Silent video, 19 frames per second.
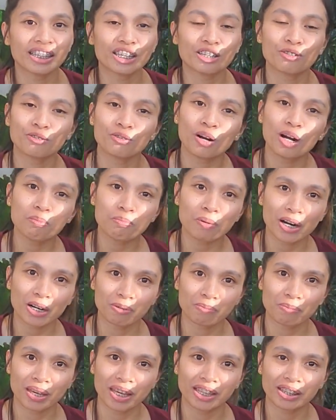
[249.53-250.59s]
new
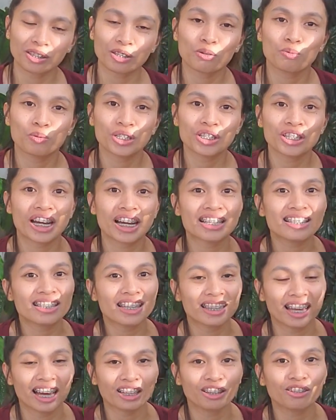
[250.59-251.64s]
apartment which has a
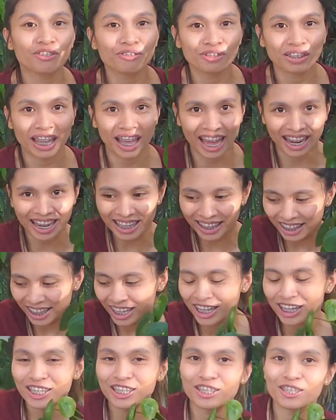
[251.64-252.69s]
lot of light.
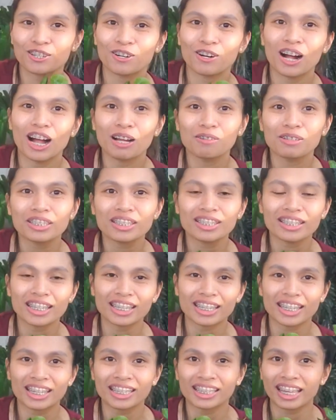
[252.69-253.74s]
So I was
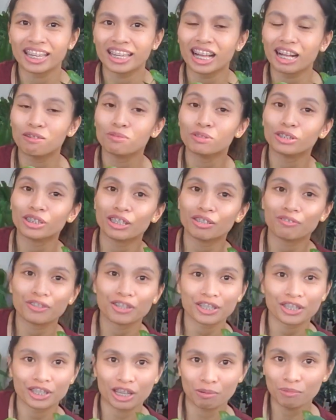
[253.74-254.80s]
thinking, like, I will give
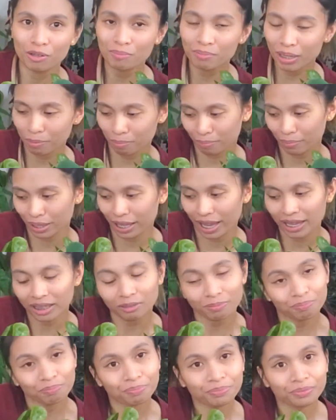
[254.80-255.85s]
her some of my plant
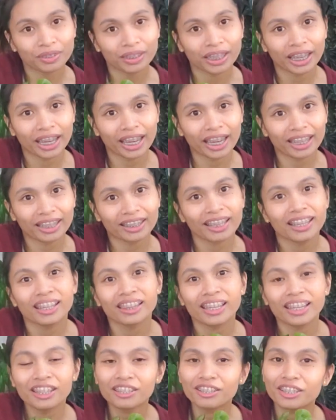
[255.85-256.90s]
and
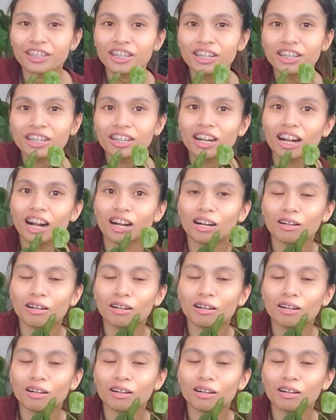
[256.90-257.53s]
let her